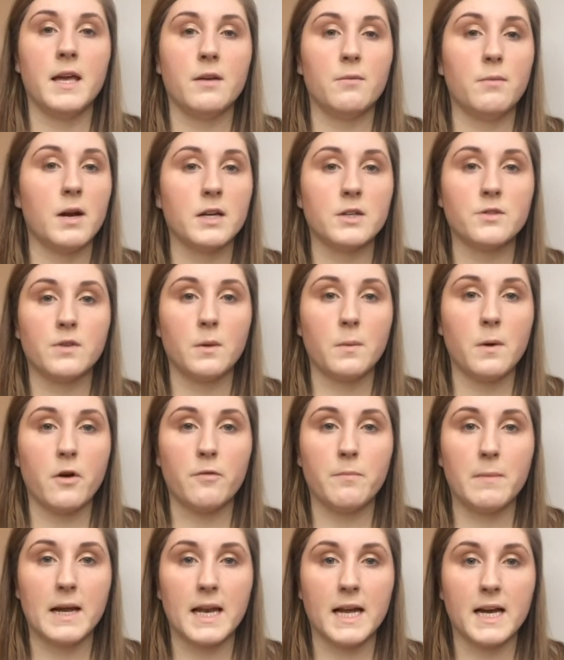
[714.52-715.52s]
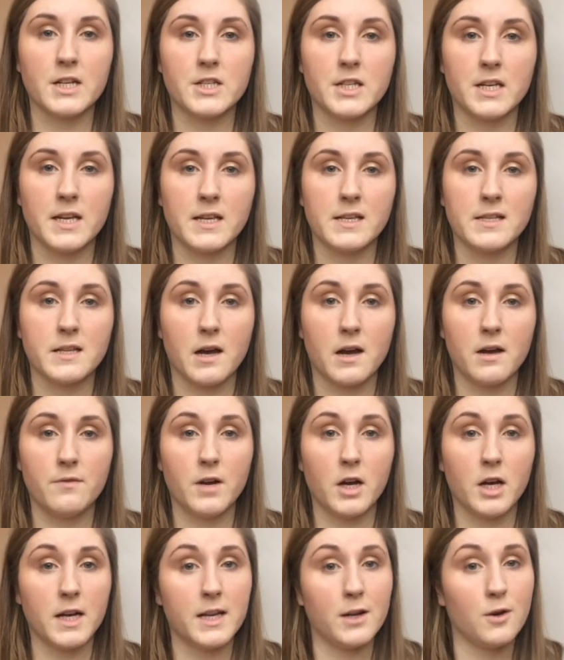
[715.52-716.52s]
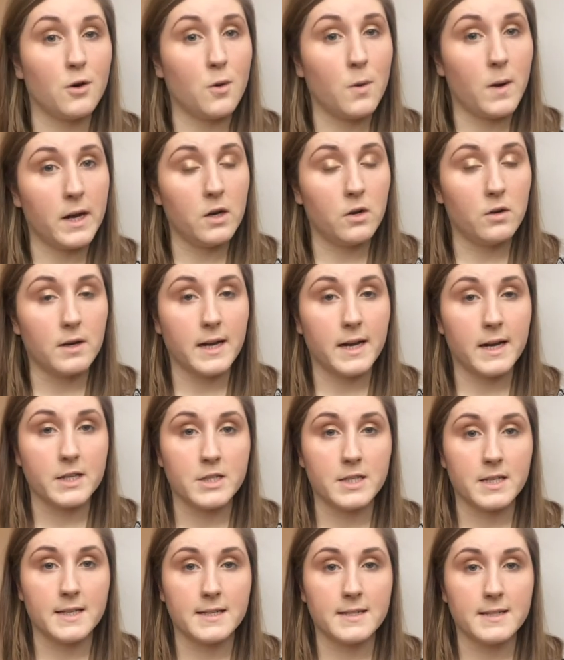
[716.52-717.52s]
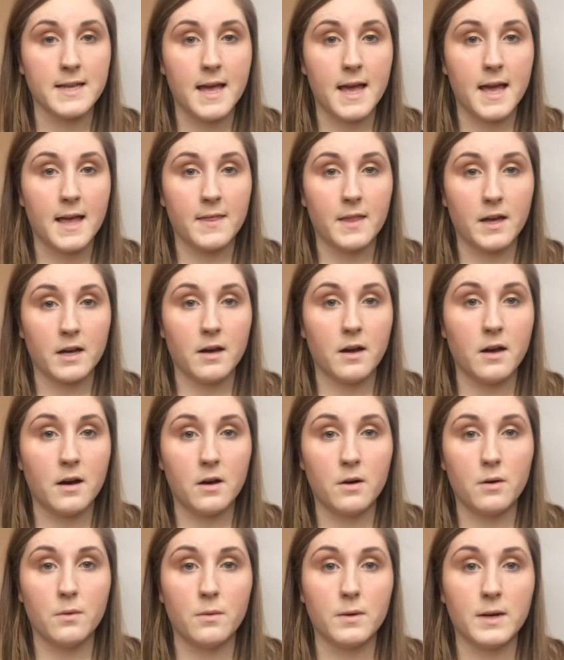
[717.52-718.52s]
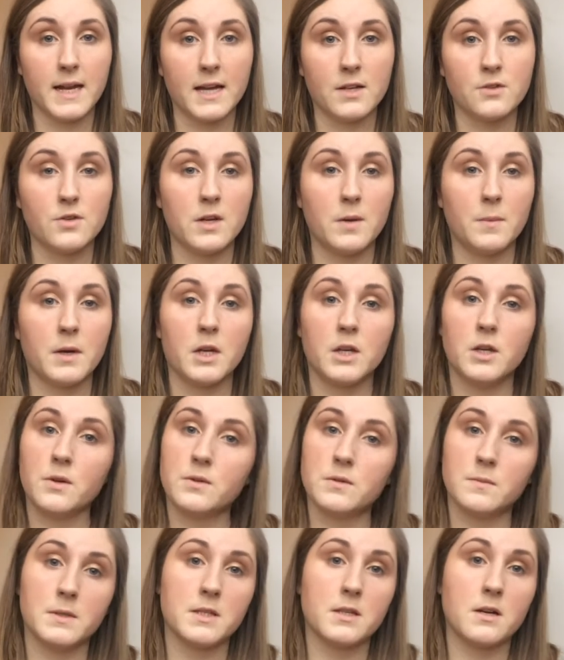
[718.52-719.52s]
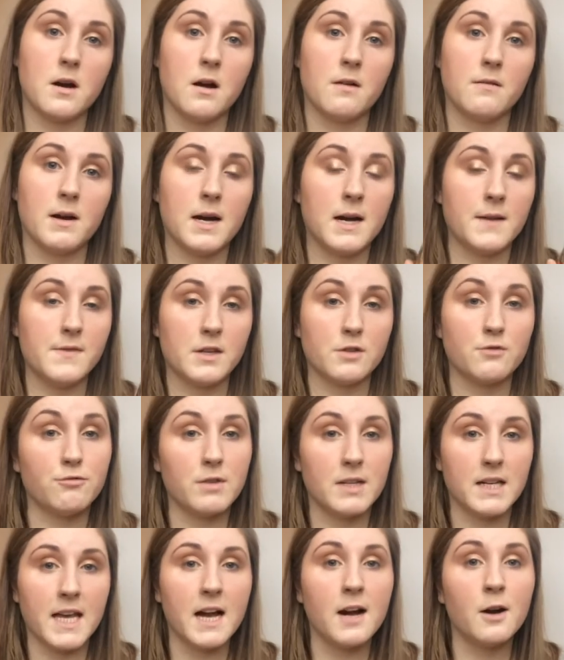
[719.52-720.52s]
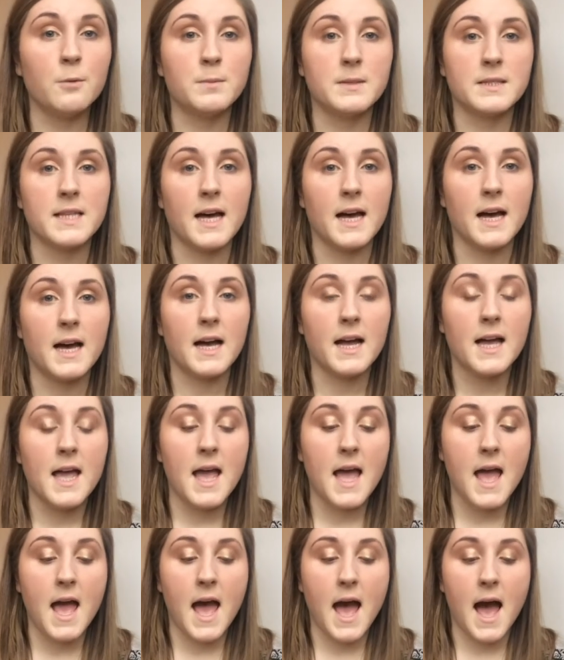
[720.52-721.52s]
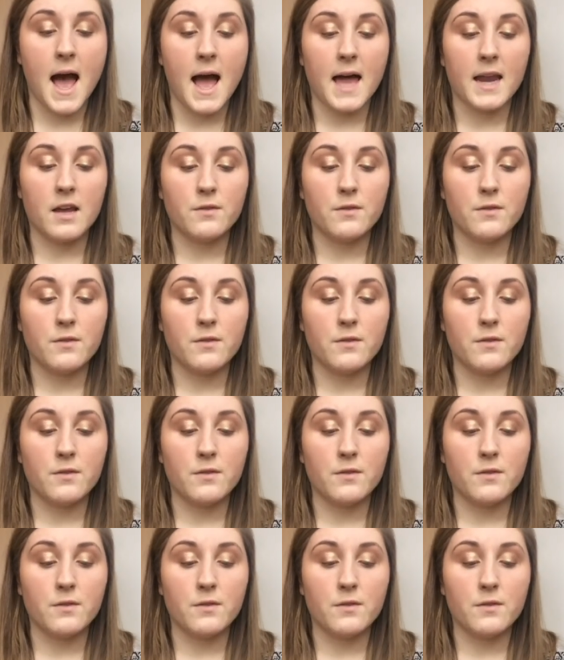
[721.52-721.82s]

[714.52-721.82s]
works really well with my lashes. I've luckily got quite long lashes that curl naturally when I use mascara, and this really helps that. And